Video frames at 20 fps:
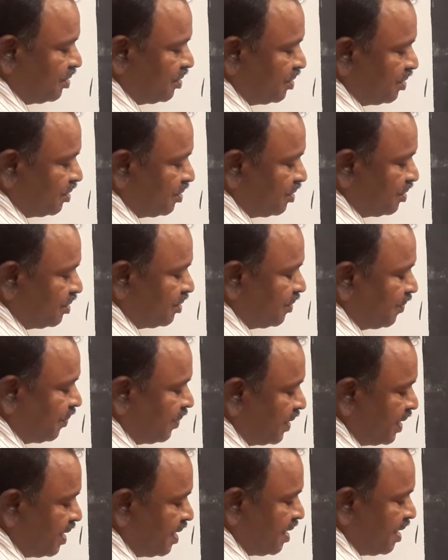to
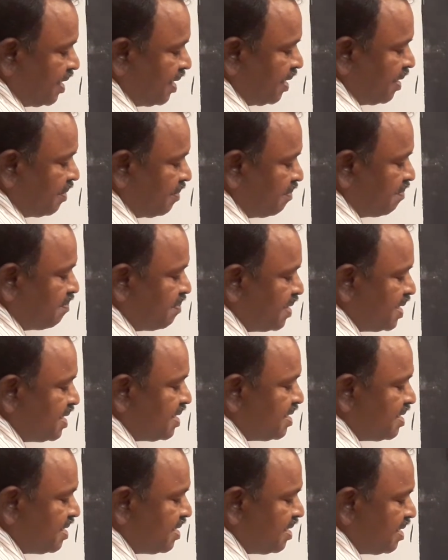
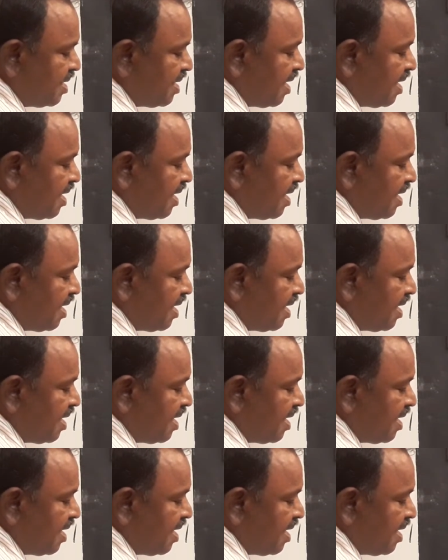BIL